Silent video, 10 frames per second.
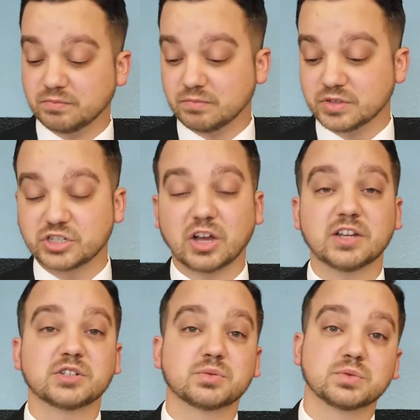
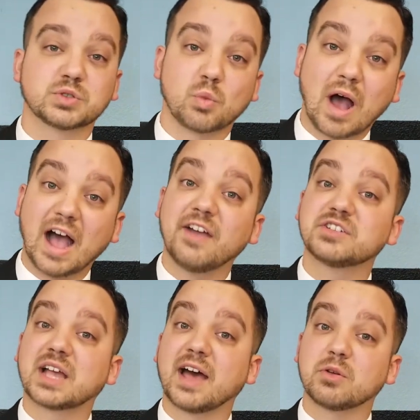sons' wives
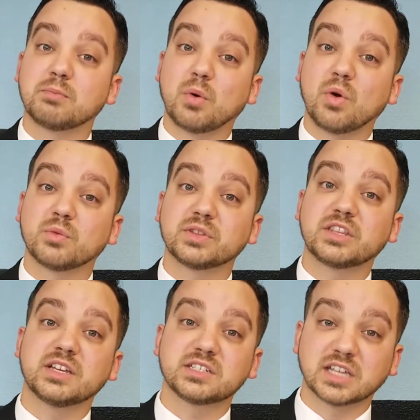got on board with
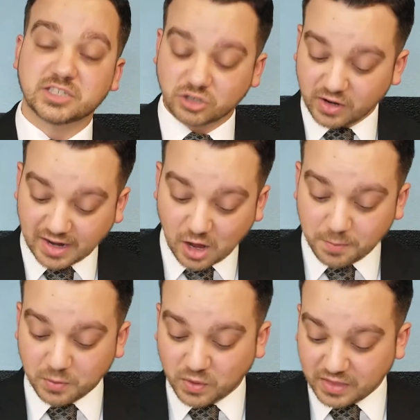this. They started
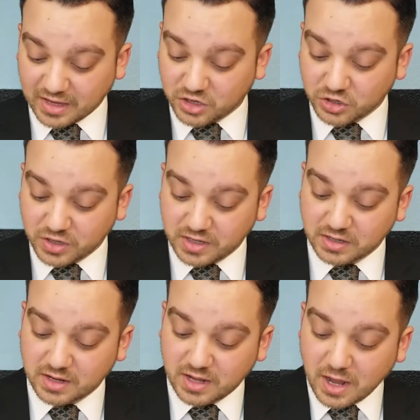helping where they could.
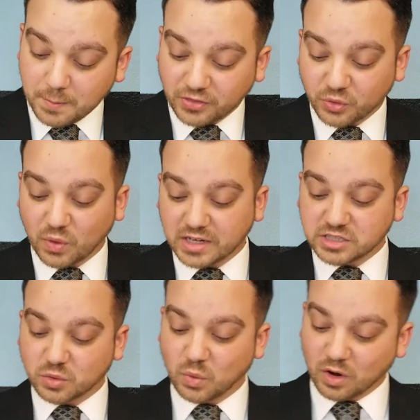But the rest of
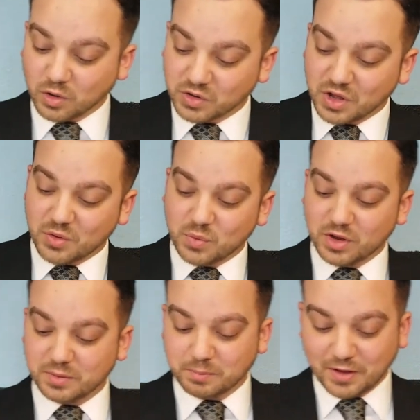the world
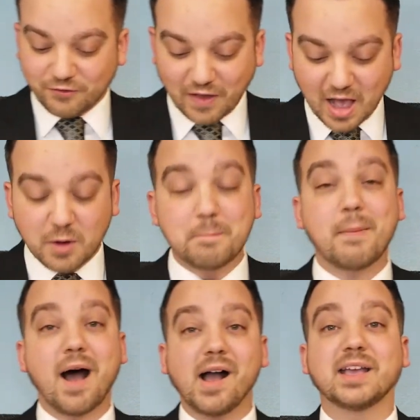would be found
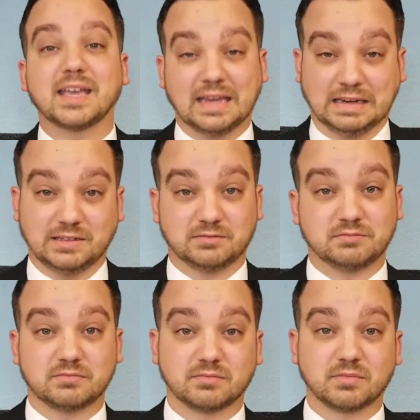mocking.
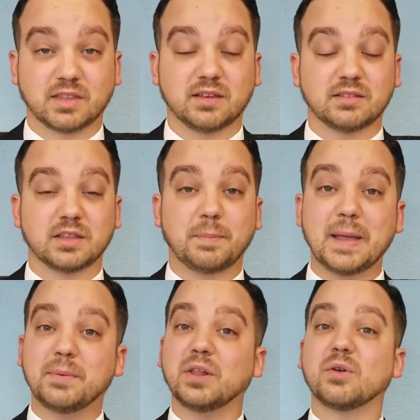The
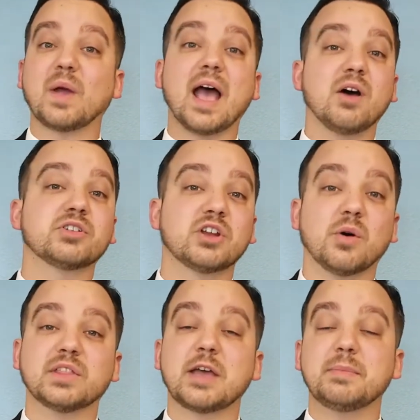people around
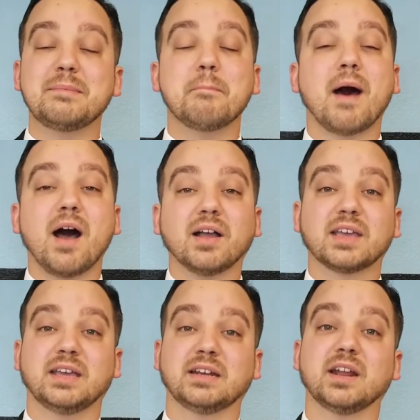Noah, they'd be
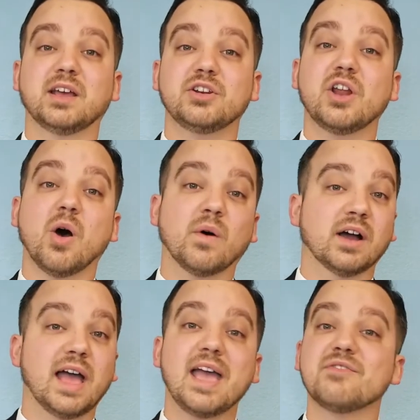mocking
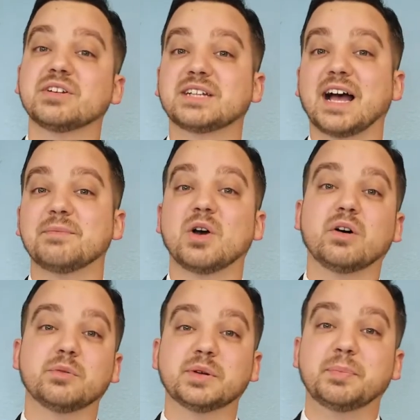Noah. Every time
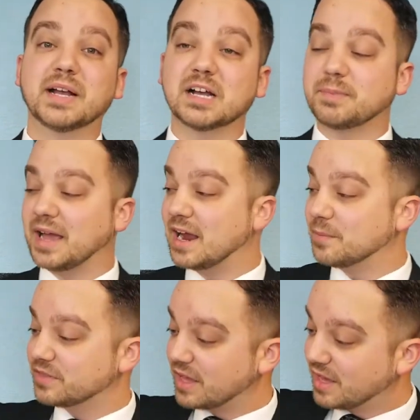Noah would pick up a
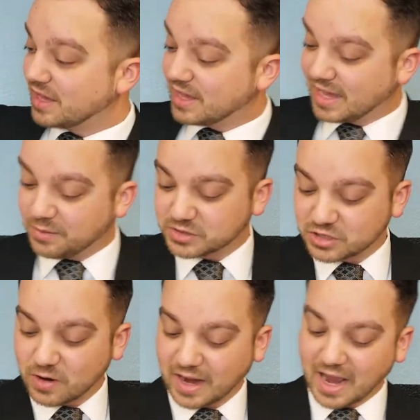hammer, they, he would
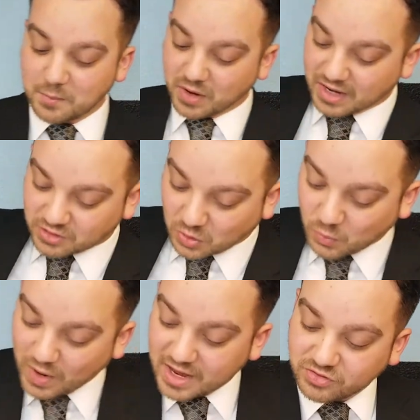start hammering at,
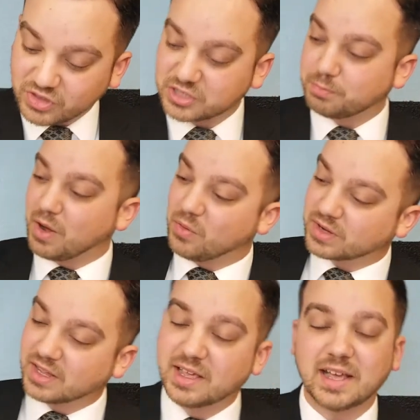away at this
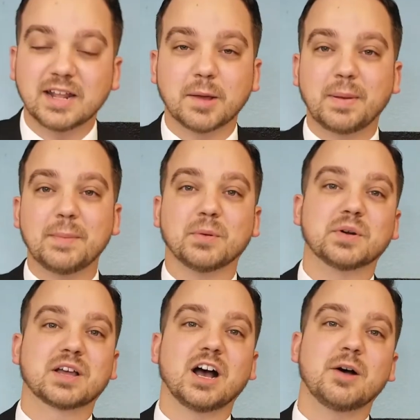boat, and the people
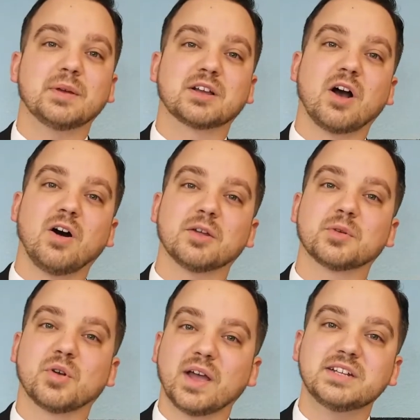would come and call him
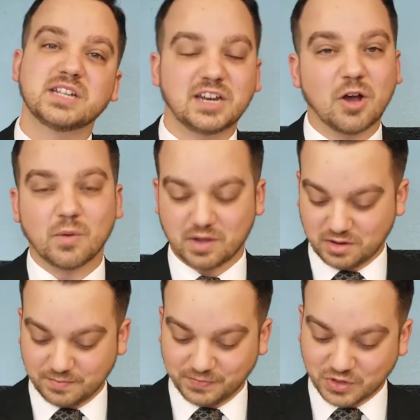Crazy Noah.
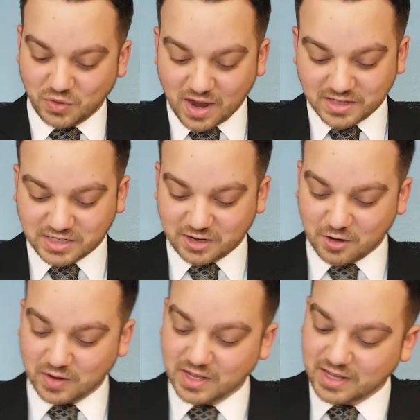Crazy Noah.